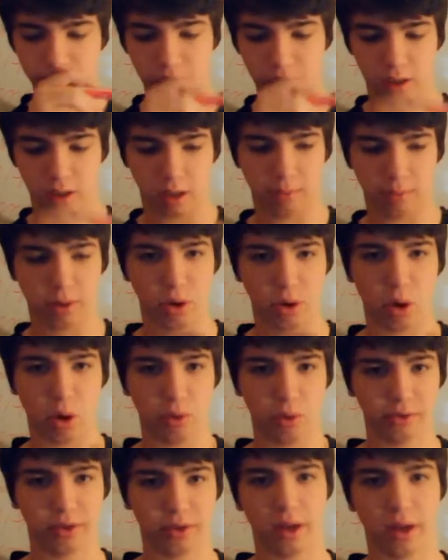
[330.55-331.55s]
It can be your
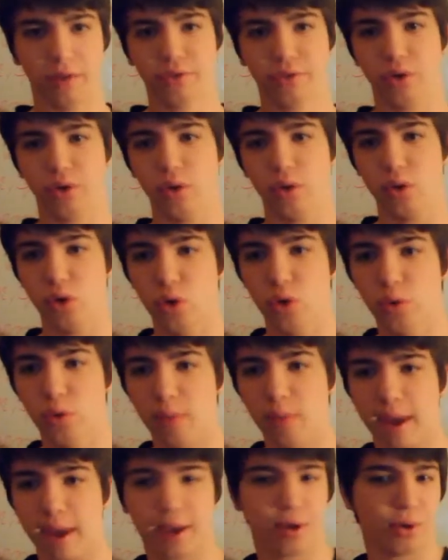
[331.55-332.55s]
own self. So you
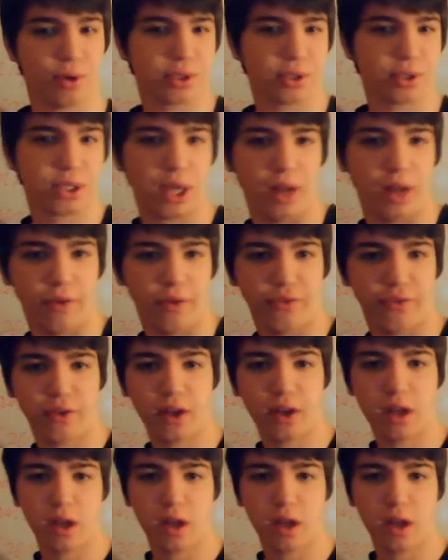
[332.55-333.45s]
make yourself